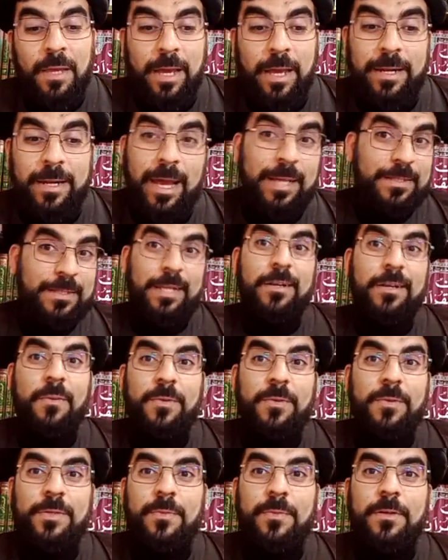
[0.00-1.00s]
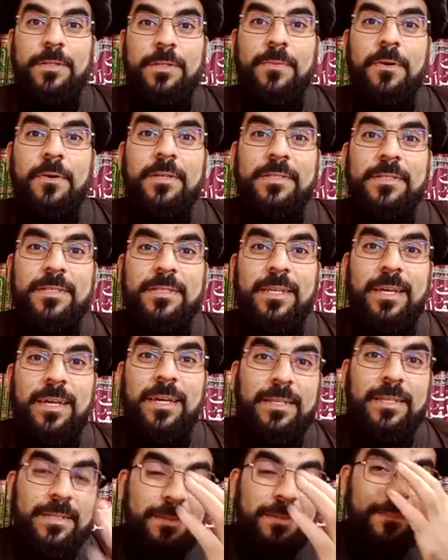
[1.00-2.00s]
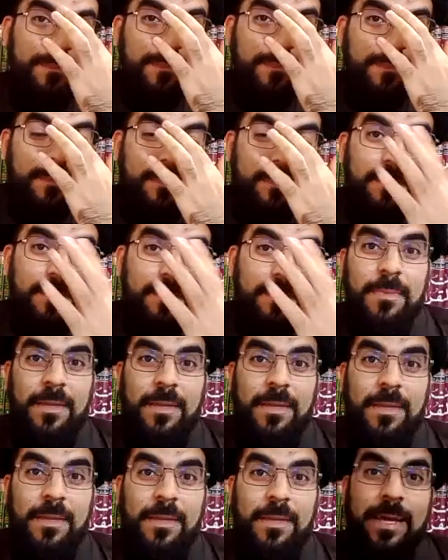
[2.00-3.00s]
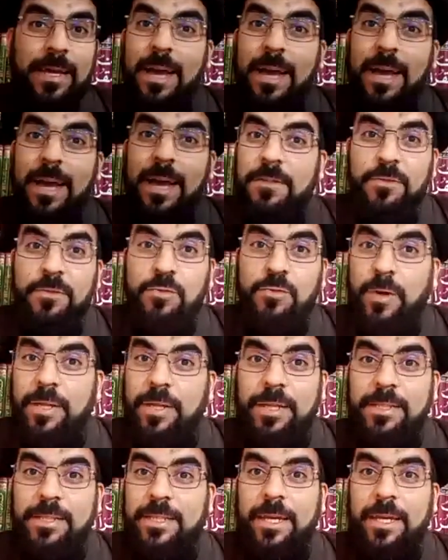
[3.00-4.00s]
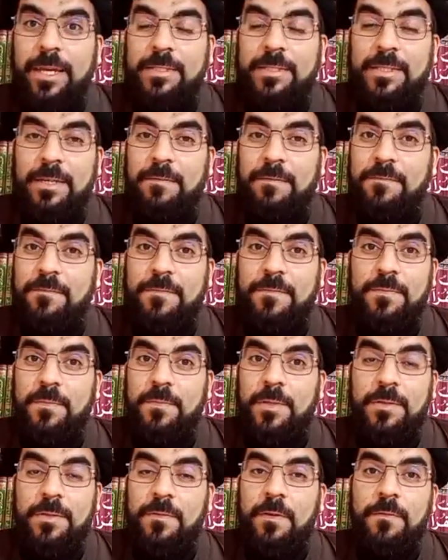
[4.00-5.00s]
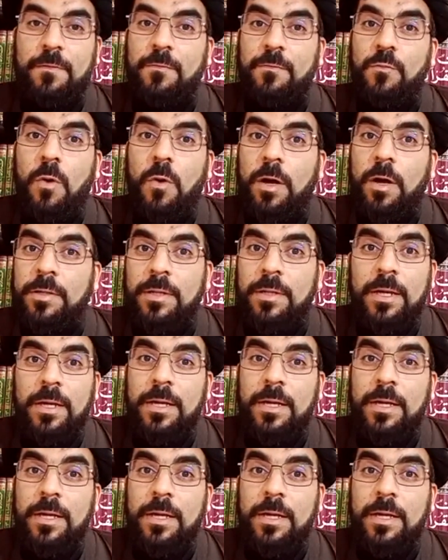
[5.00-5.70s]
And as Allama Tabatabai said, after 20 days, if one